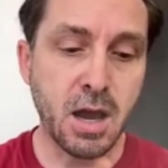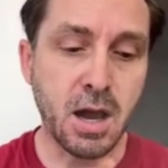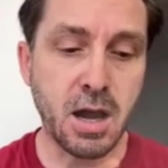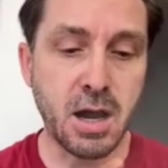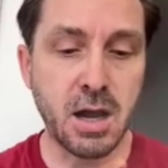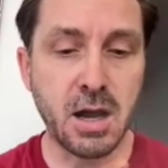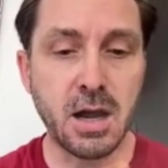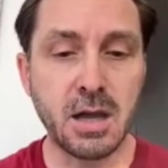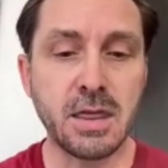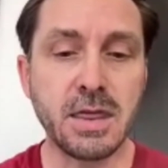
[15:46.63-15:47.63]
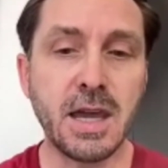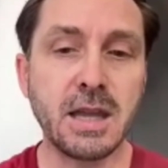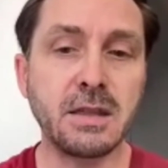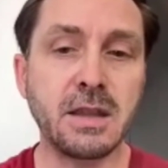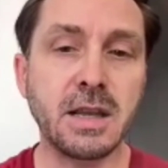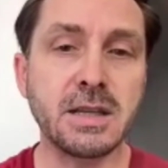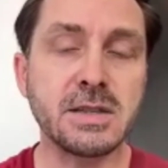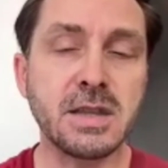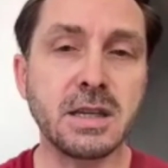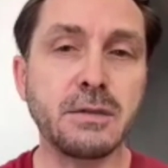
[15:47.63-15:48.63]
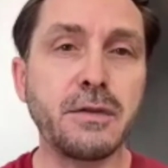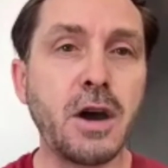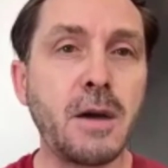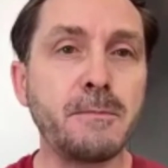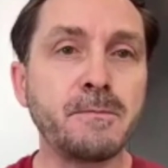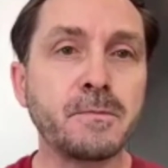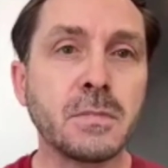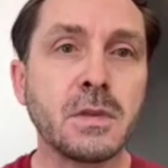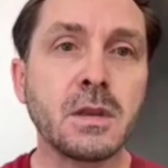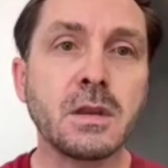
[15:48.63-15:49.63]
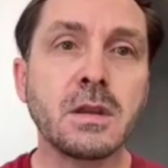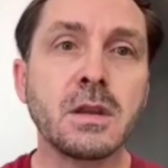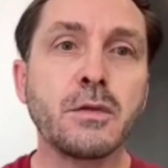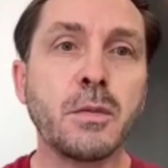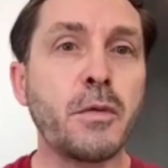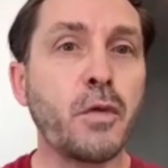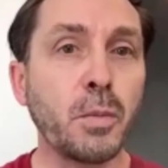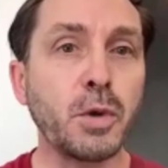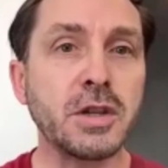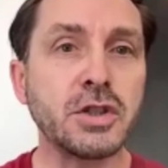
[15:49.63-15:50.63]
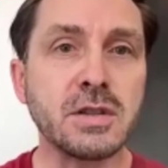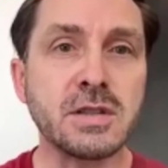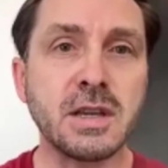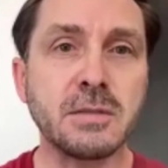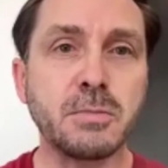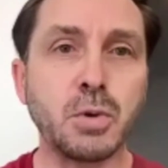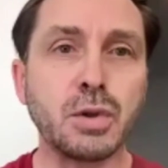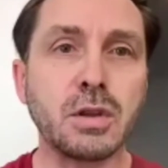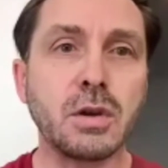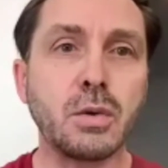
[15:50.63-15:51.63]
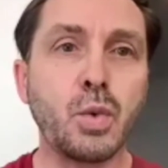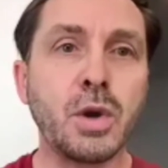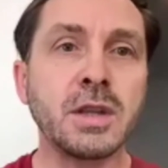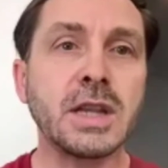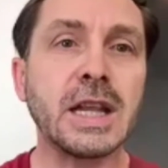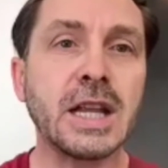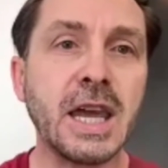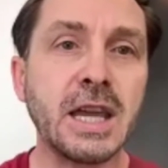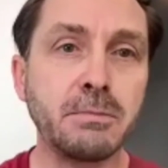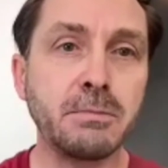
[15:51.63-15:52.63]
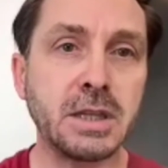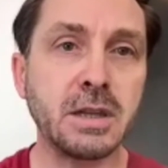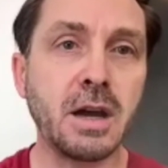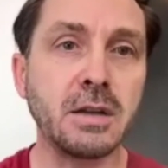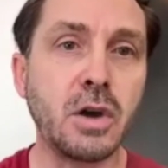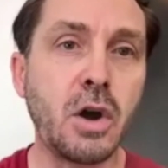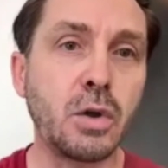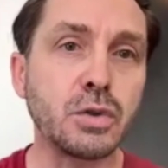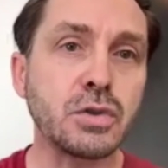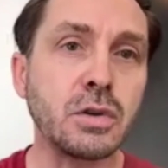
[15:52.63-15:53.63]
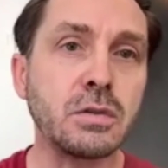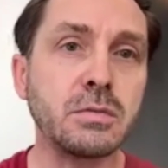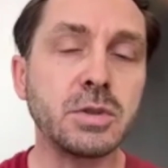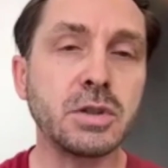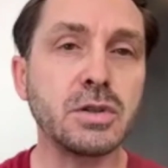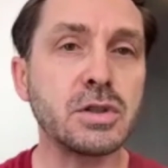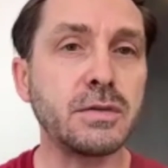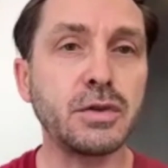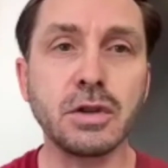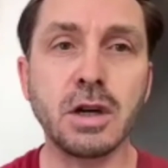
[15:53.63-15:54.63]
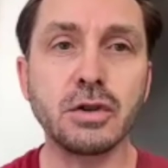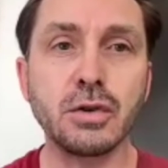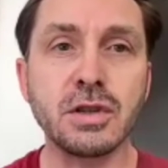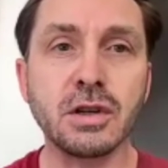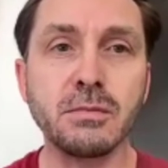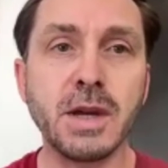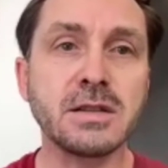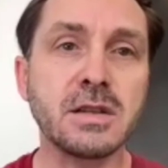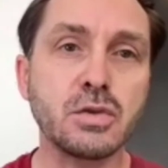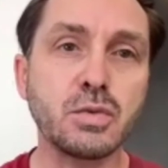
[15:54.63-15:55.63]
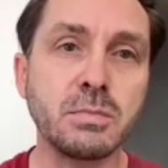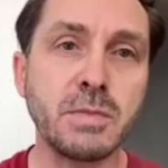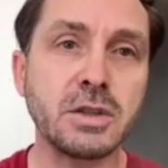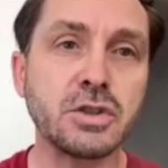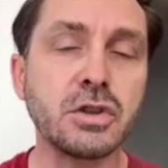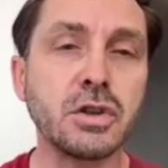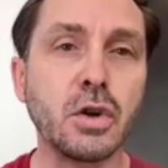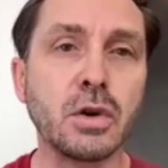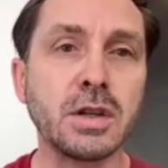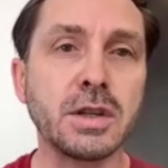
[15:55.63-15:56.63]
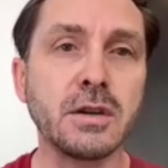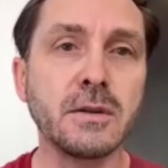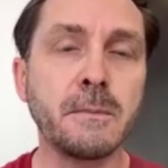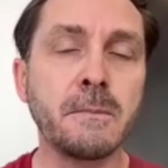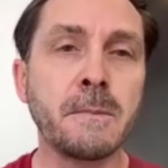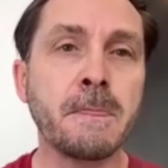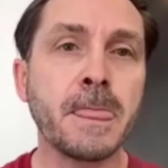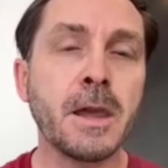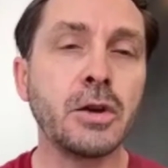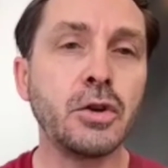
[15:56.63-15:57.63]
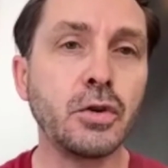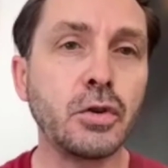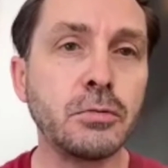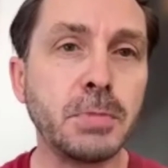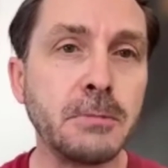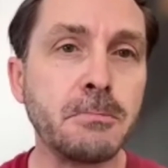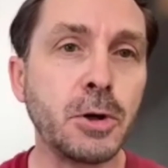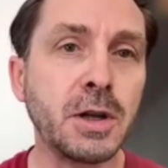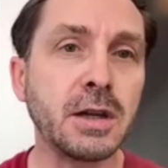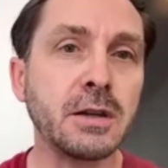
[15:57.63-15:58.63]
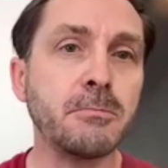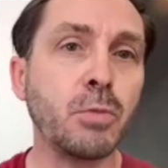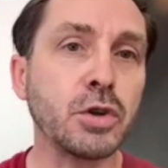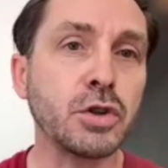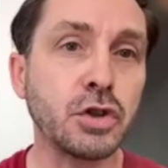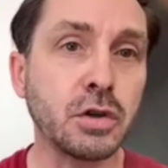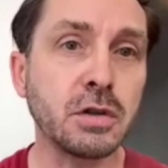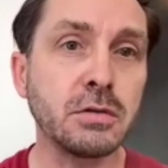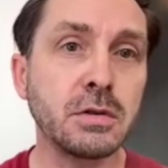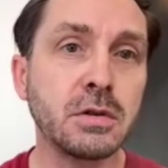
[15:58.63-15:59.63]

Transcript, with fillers: Uh, and then let's think from, from a formulation standpoint, one can be done also, because if you're not using a mix, as we mentioned earlier, you could be putting more sugar,